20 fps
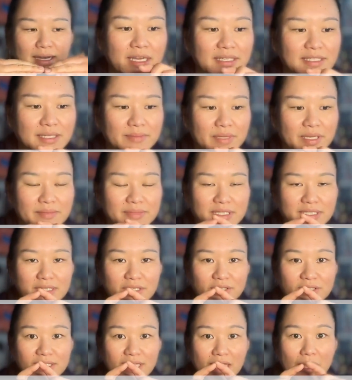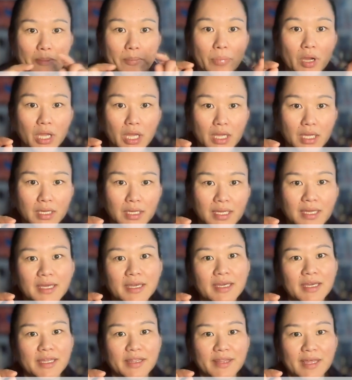Sometimes it looks like a book,
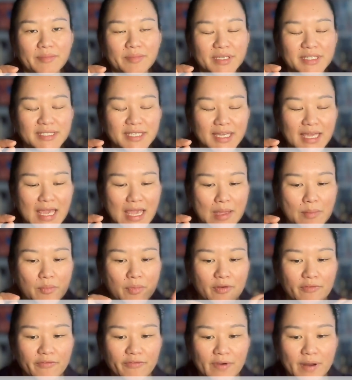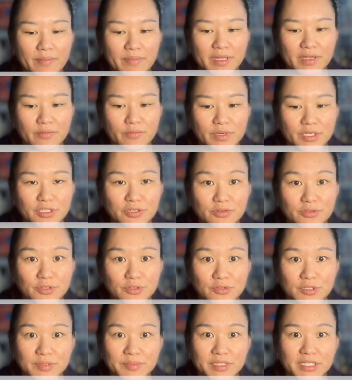and that means it came from the original
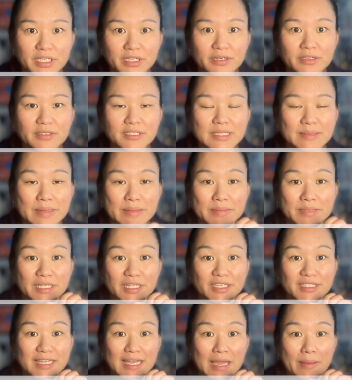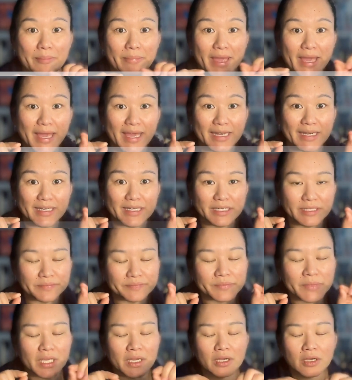source material. Sometimes it looks like a pen,
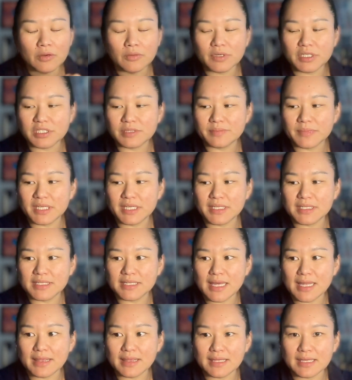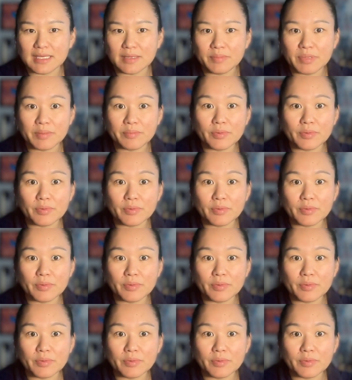which means that the